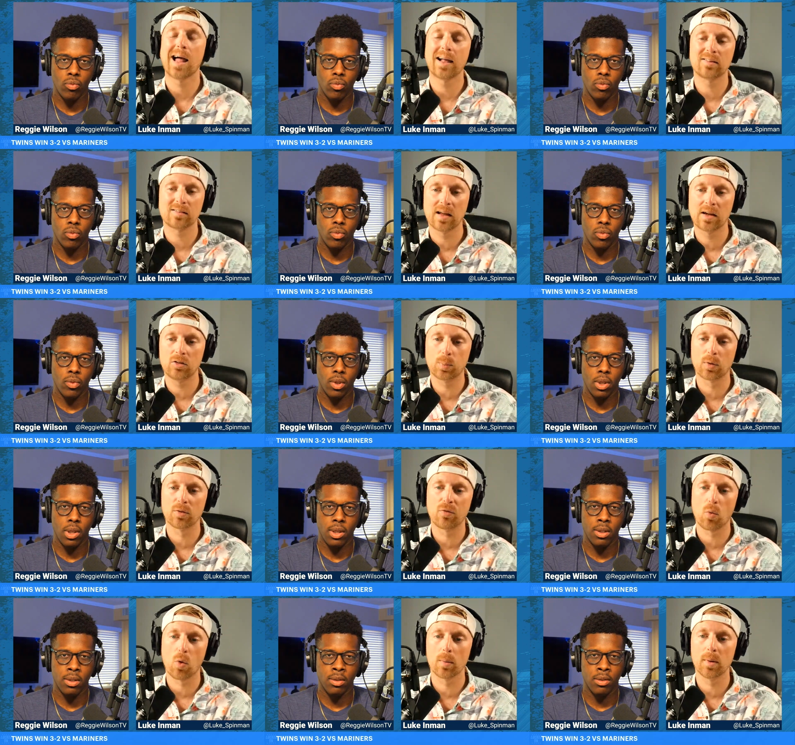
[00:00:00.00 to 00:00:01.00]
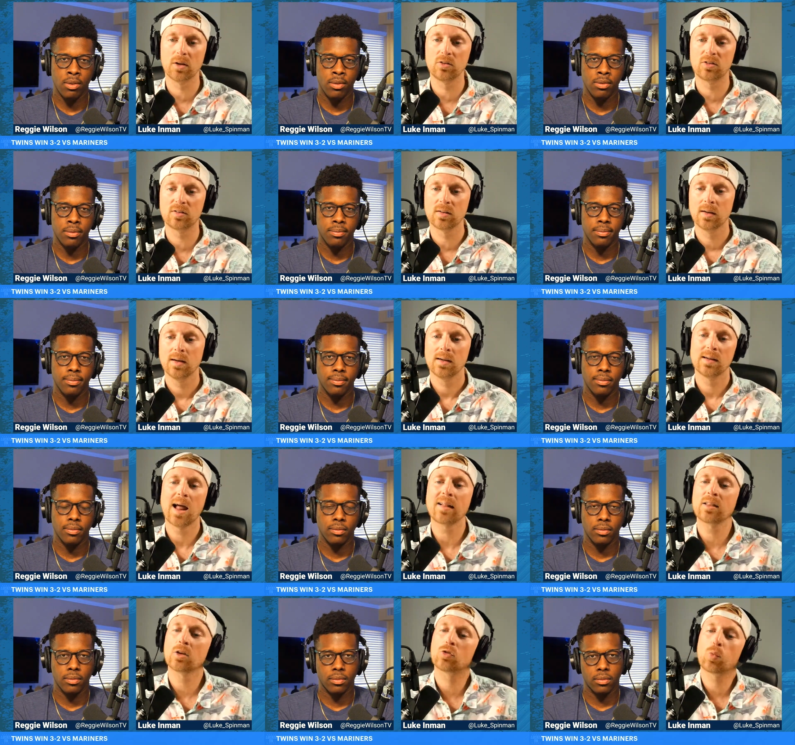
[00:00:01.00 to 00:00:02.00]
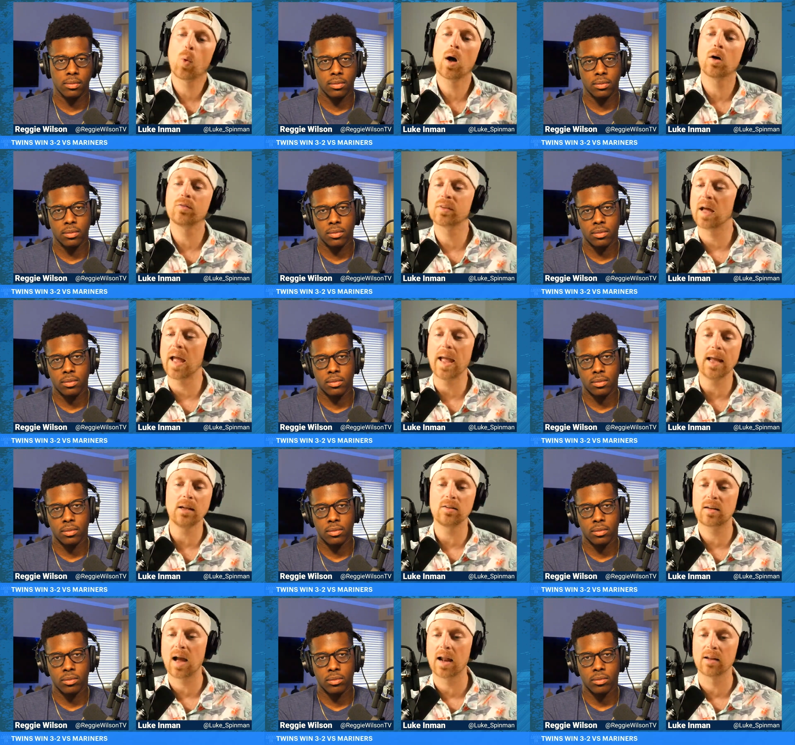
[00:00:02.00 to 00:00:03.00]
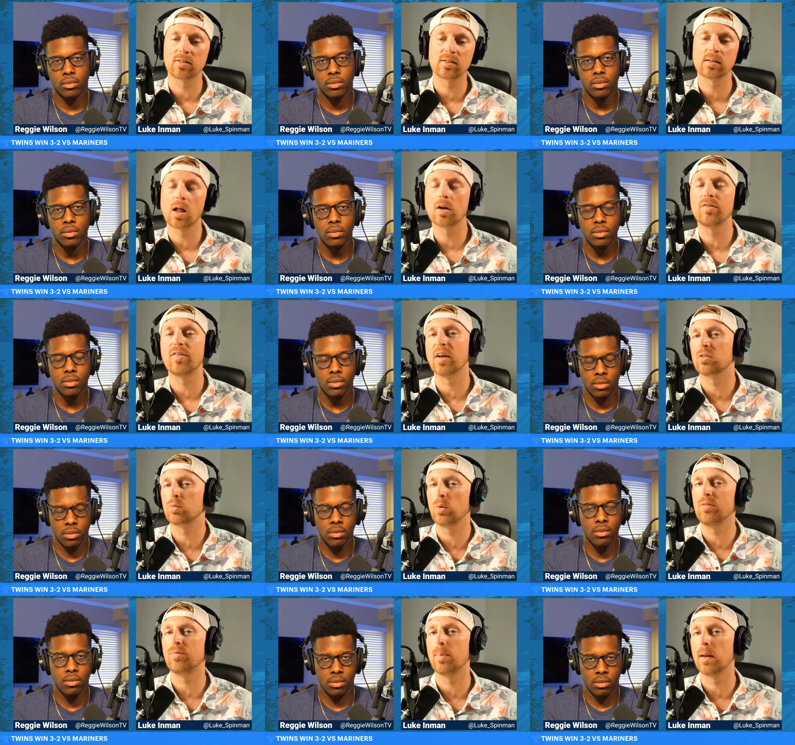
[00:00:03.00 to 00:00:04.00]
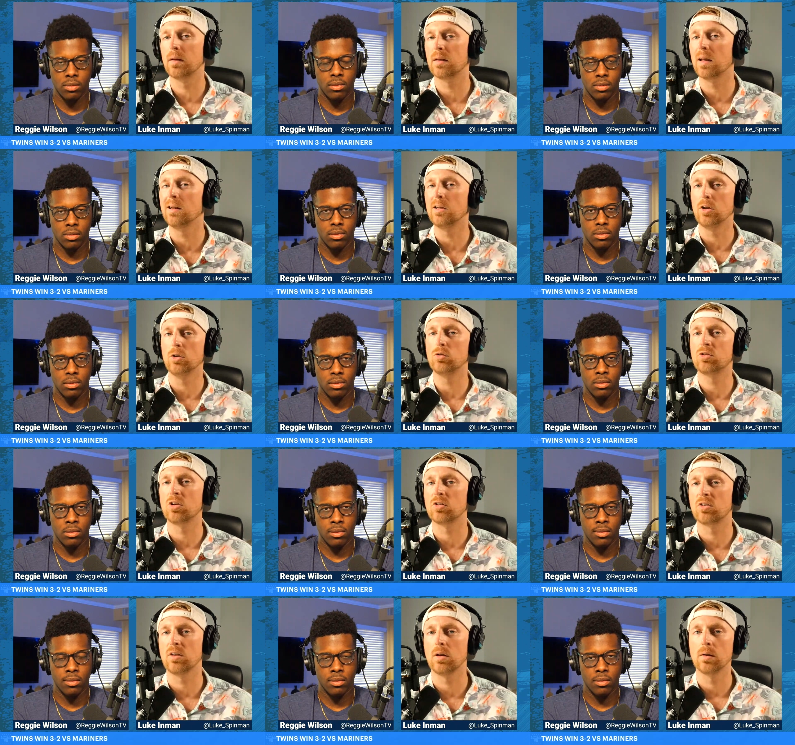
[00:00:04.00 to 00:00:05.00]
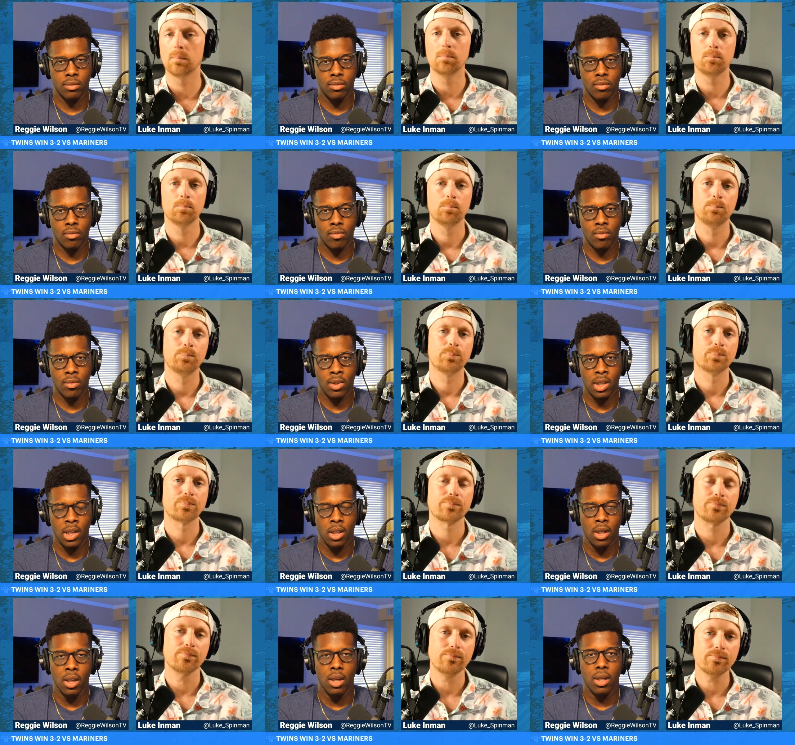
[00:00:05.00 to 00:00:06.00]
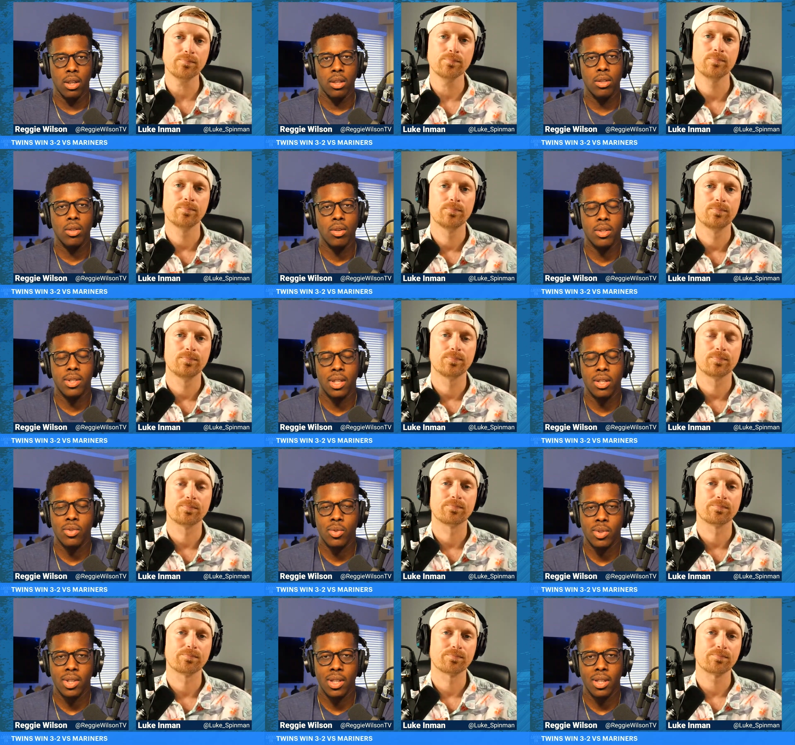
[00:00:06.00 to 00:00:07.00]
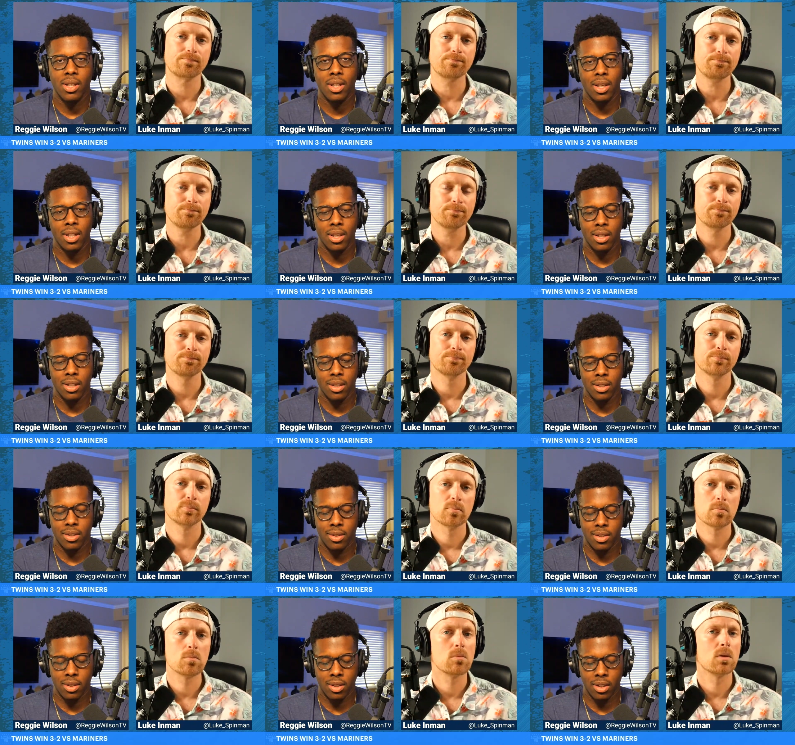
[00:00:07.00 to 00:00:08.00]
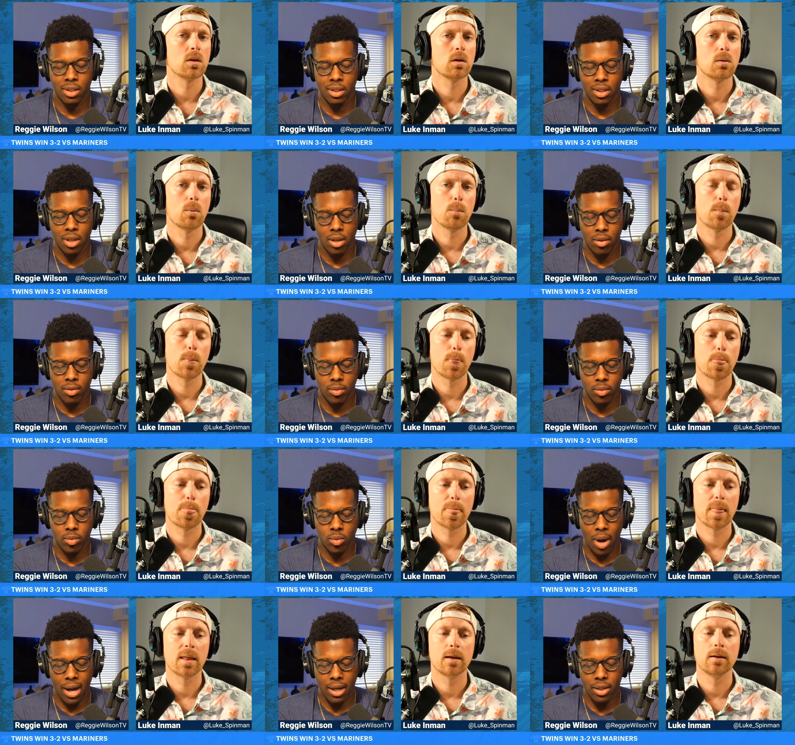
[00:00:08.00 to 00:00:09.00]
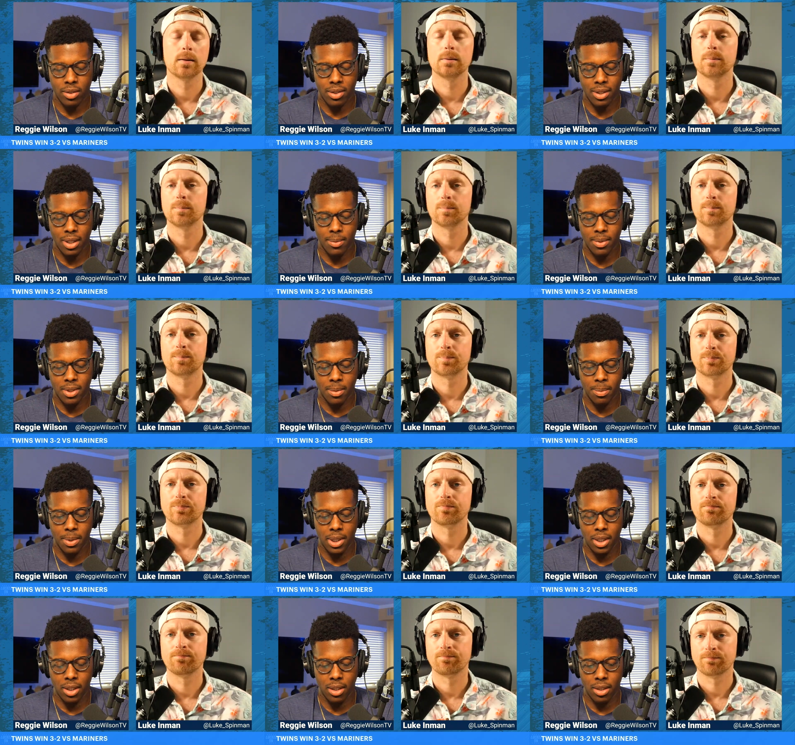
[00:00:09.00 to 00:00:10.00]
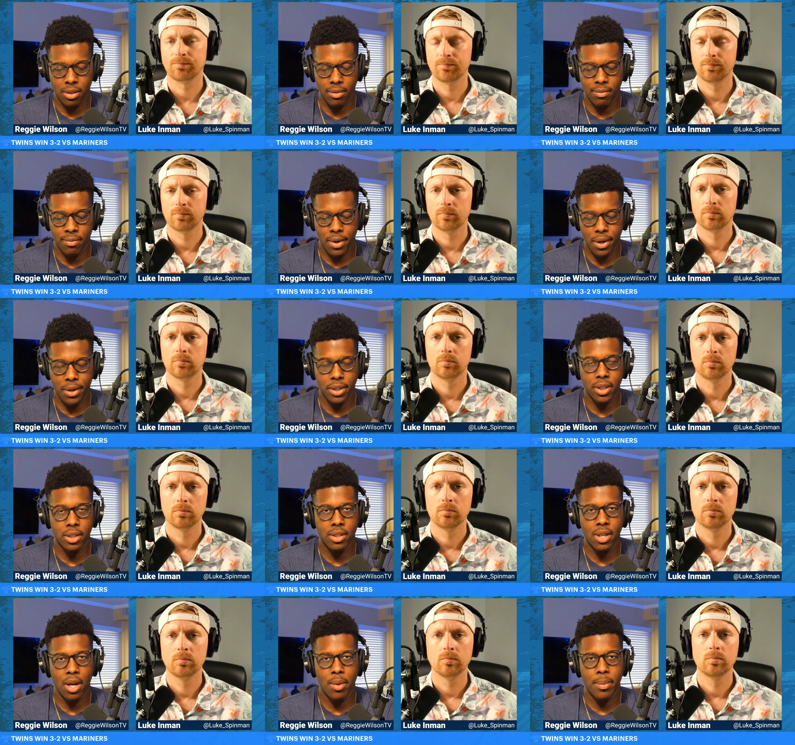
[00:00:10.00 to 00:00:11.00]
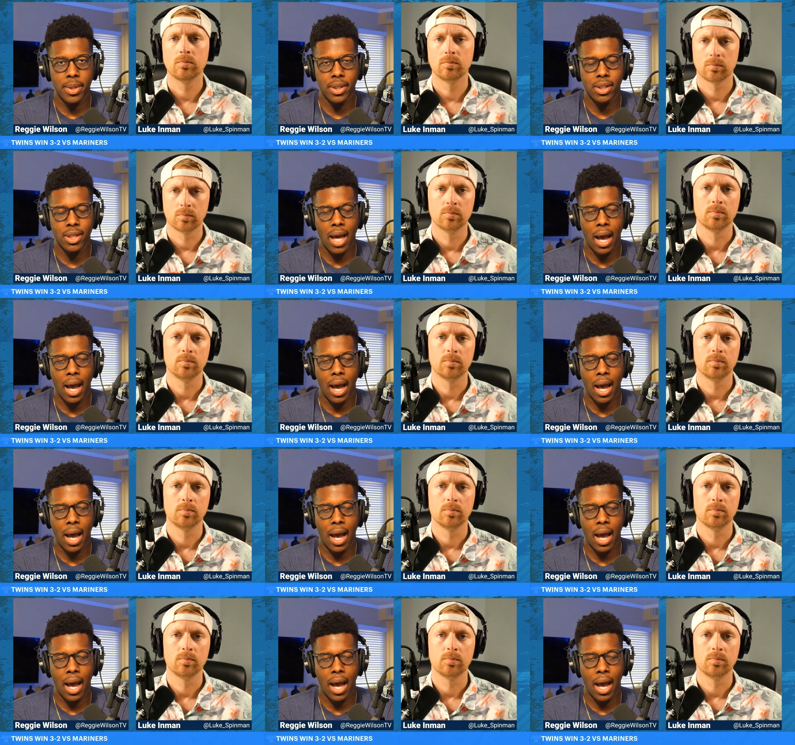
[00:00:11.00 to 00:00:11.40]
Speaker 1: night's performance. Not the 12 12 to 8 kind of slugfest we've been getting used to seeing.
Speaker 2: You know what's interesting is, you know, Rocco seems to be very determined not